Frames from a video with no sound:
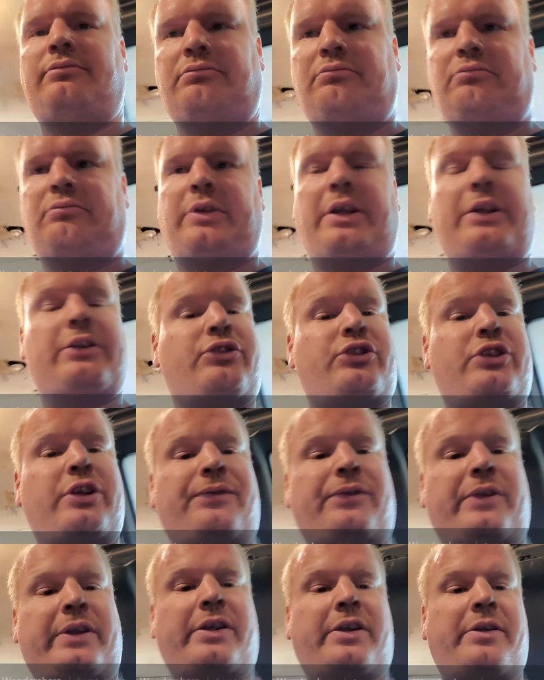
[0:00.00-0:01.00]
It shifts
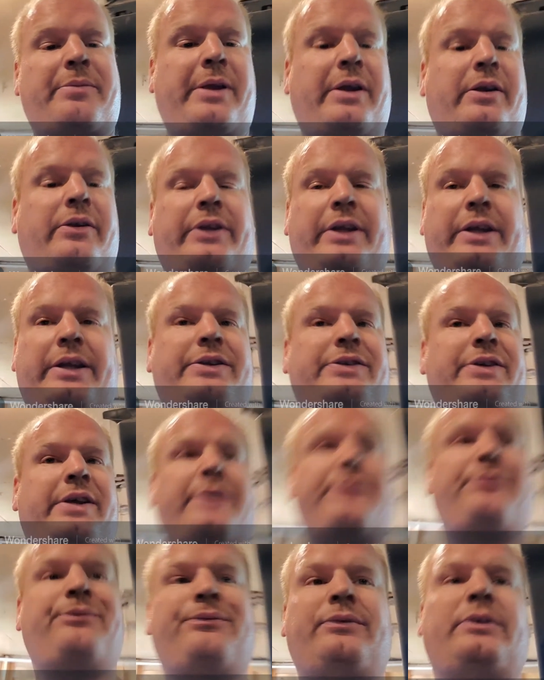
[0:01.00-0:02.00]
like a Camaro, like he said.
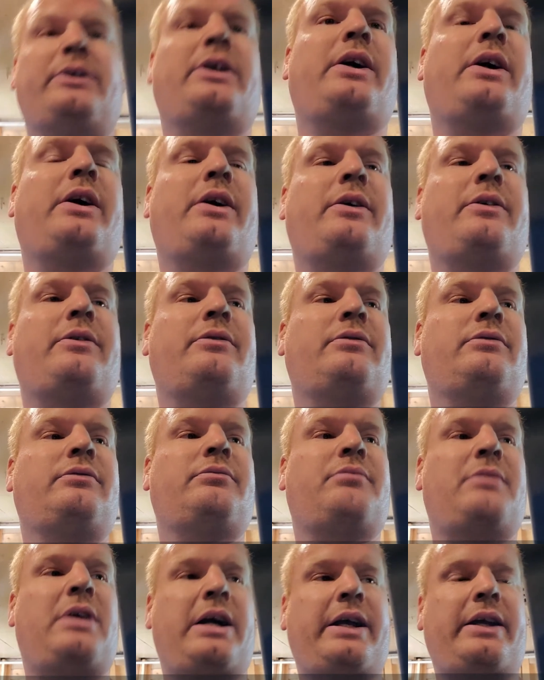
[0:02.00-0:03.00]

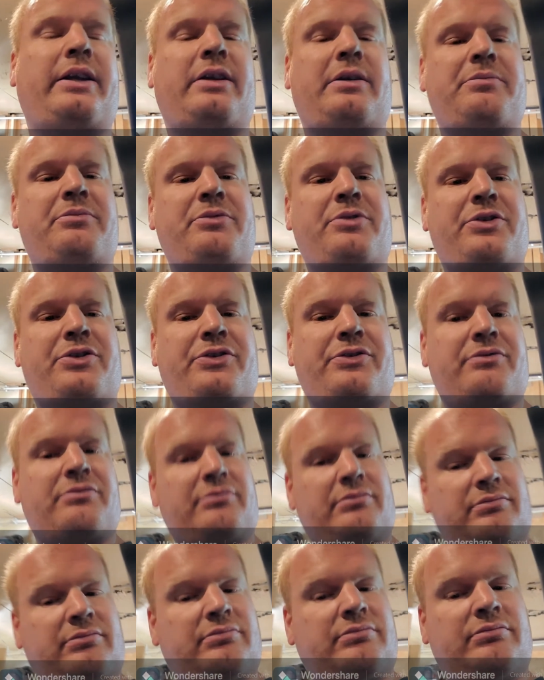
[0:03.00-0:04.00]
Mine, I'm just
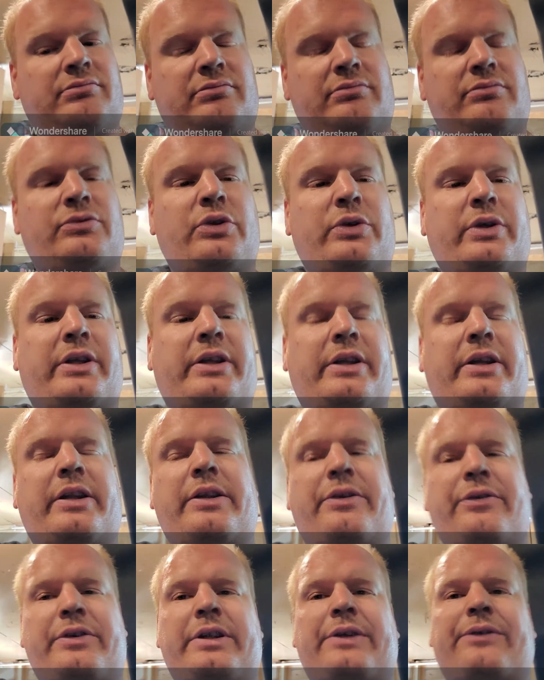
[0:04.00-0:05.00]
doing it a
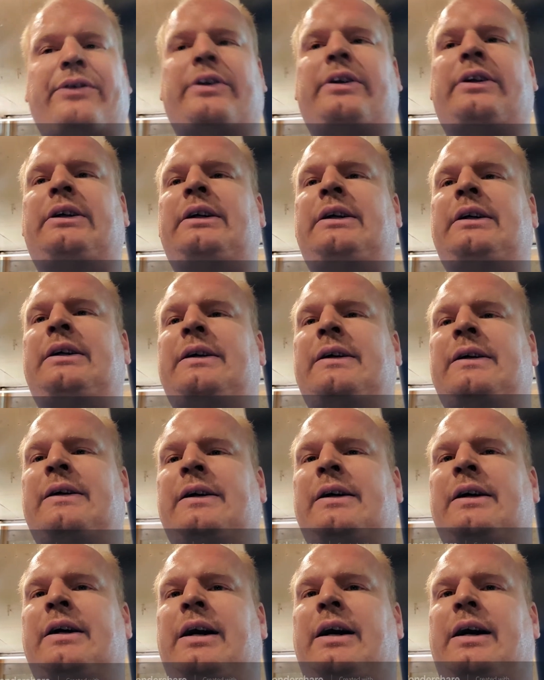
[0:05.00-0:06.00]
little different.
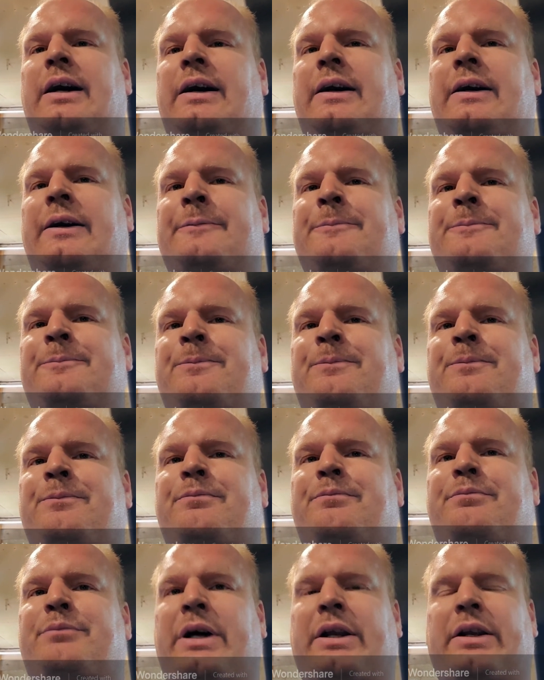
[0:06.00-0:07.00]

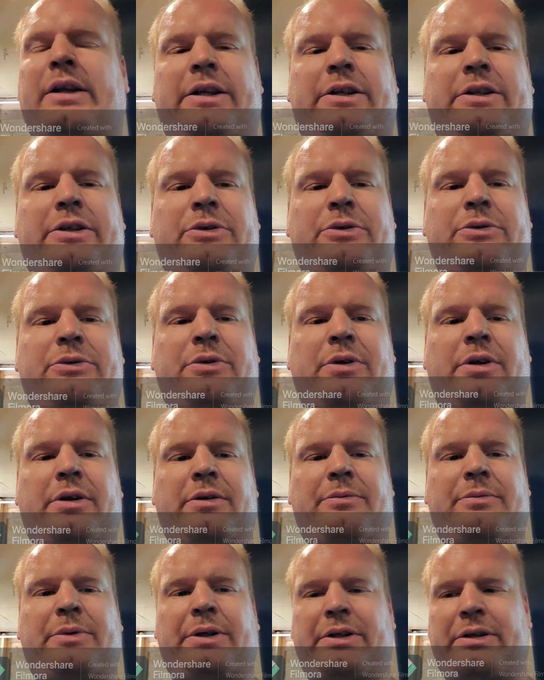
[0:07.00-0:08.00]
But I do
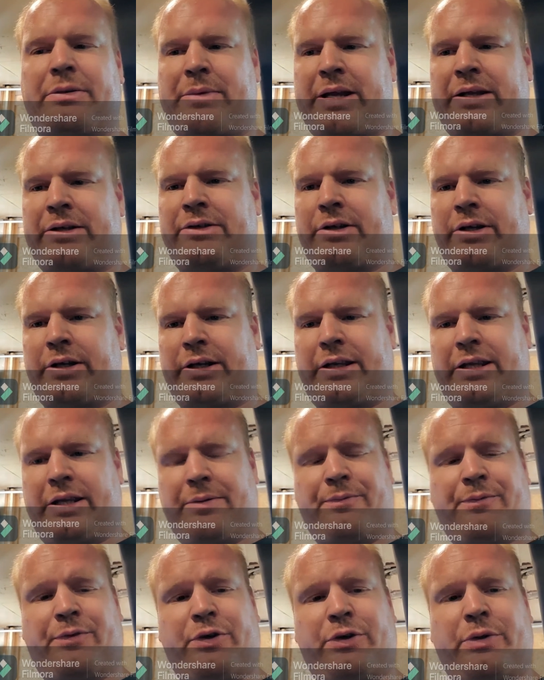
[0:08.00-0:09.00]
put commend on him
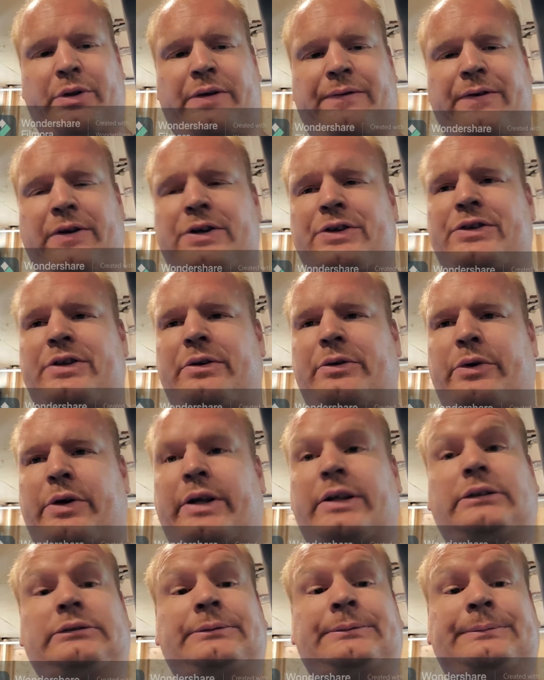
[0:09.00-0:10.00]
for doing it first, and I'm
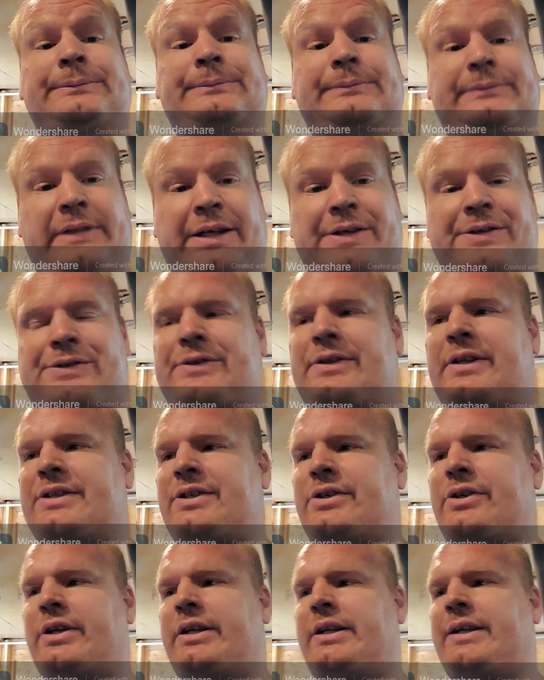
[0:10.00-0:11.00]
going, yes, that's a
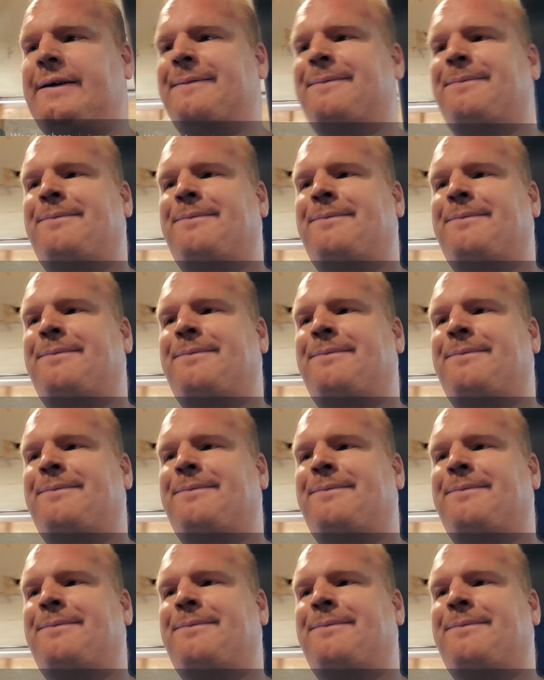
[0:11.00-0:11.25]
good idea.